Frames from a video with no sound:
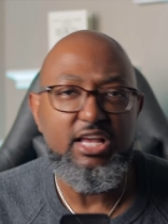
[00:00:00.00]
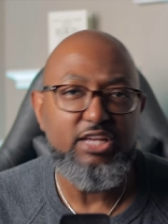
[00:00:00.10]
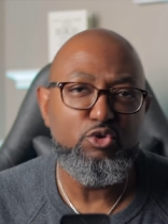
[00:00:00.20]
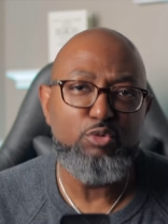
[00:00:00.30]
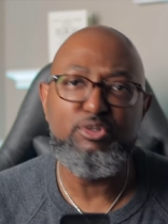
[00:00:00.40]

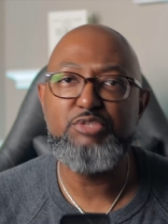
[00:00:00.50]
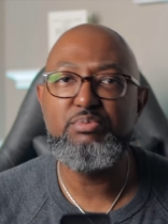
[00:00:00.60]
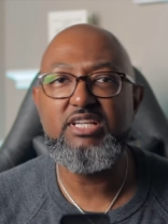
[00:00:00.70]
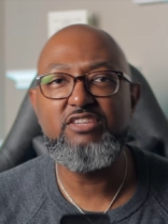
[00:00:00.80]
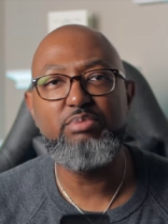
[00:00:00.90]
Your
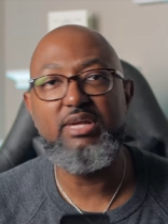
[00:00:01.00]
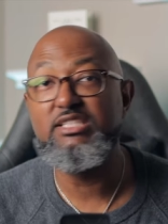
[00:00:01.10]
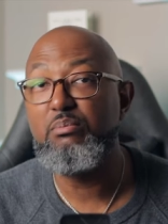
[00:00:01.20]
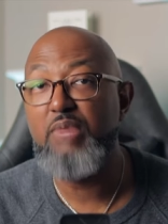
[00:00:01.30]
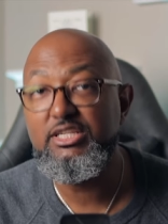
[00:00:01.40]
perspective plays a
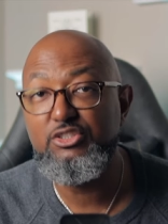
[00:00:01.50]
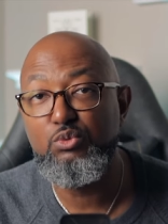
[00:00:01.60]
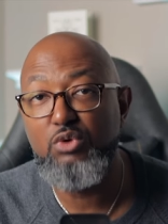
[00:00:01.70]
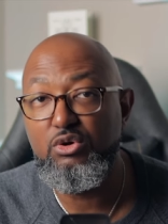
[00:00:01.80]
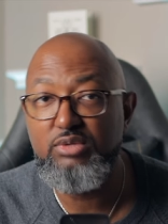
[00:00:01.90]
major
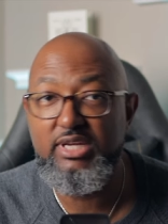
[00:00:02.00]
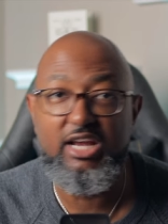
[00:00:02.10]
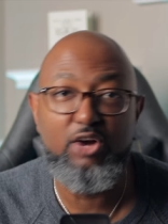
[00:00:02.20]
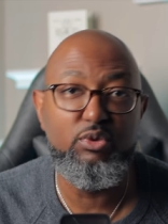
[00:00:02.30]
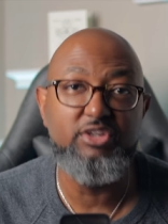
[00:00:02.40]
role in
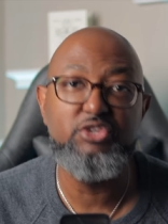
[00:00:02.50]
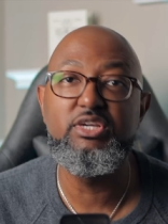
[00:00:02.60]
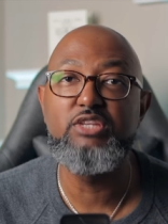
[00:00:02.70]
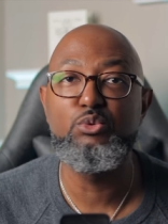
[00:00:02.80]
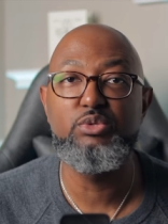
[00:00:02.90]
how well you
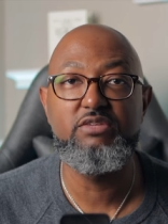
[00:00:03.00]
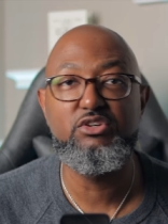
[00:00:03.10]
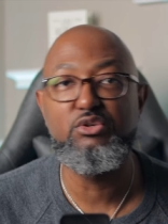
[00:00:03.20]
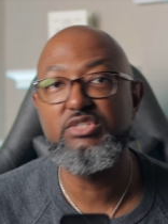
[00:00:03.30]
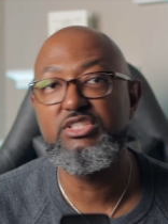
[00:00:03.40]
get through
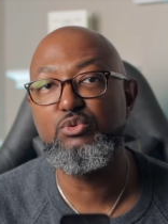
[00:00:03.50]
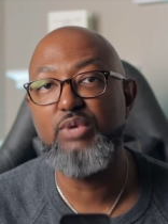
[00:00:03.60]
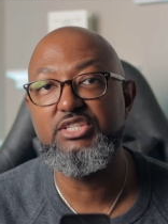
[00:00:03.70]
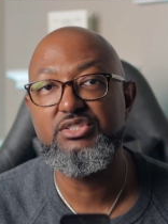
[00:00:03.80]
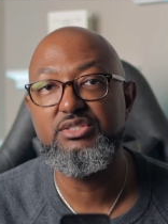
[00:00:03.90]
difficult
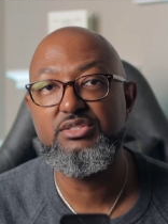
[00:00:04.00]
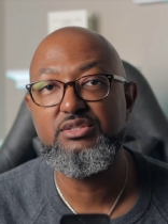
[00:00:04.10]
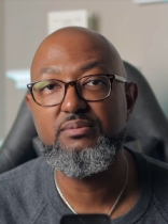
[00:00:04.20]
situations.